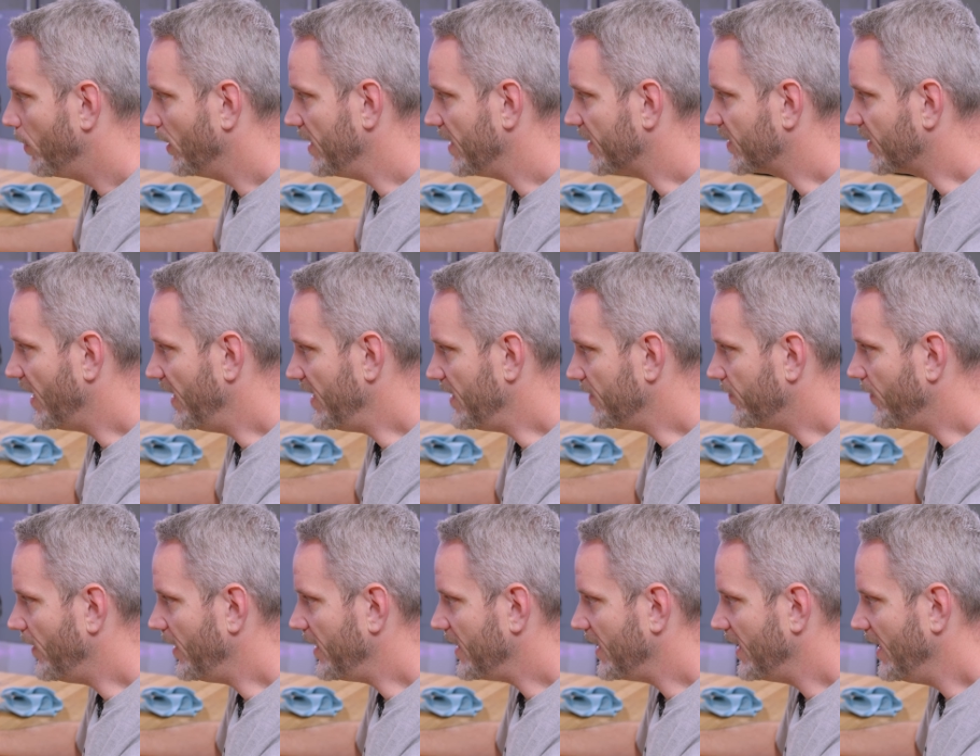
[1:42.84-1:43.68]
But it's kind of
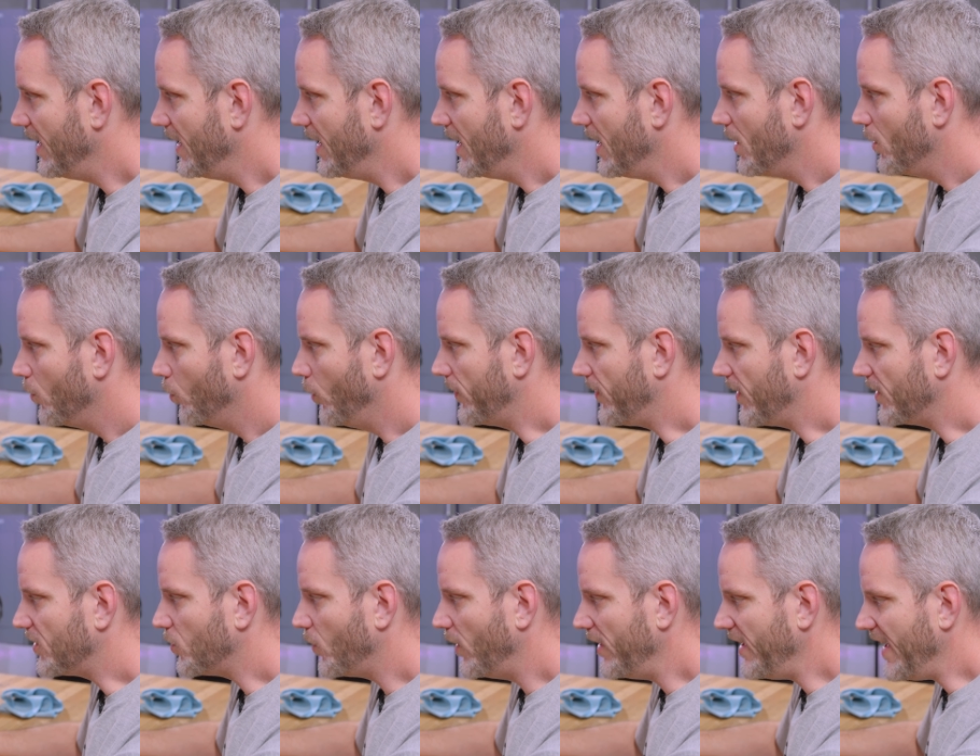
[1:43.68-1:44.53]
funny with the
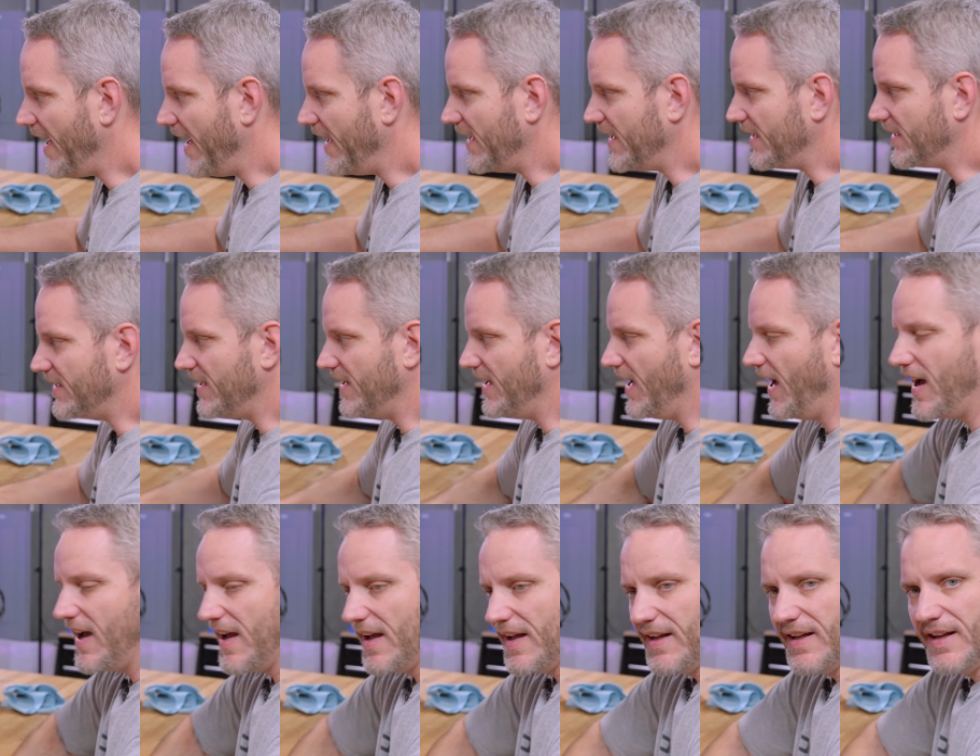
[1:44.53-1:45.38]
2080
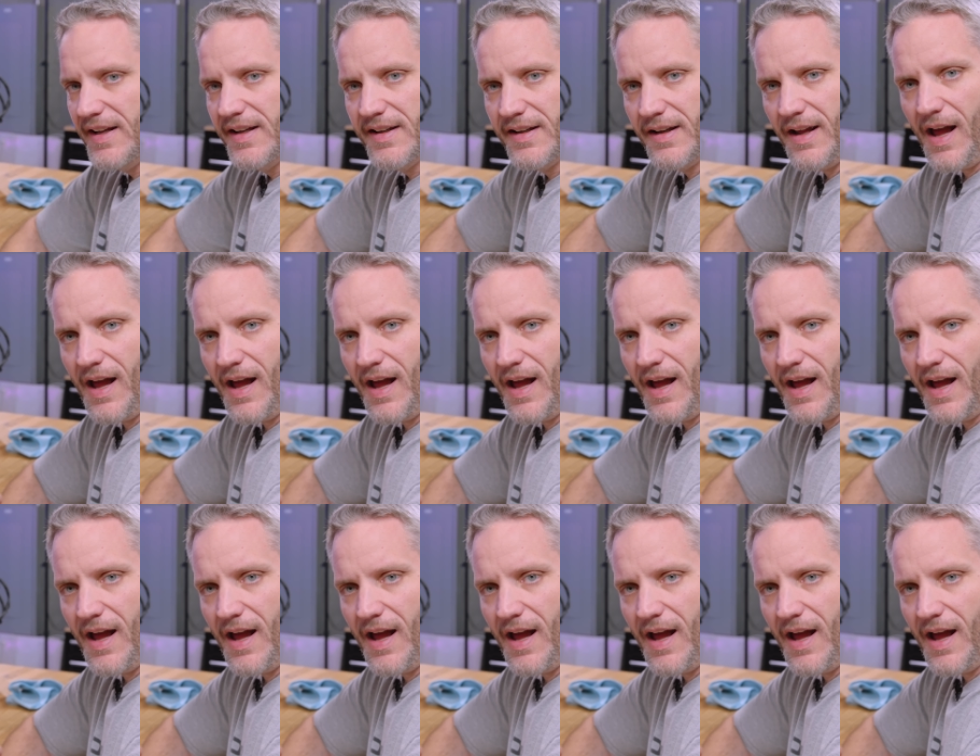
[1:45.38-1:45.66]
Ti,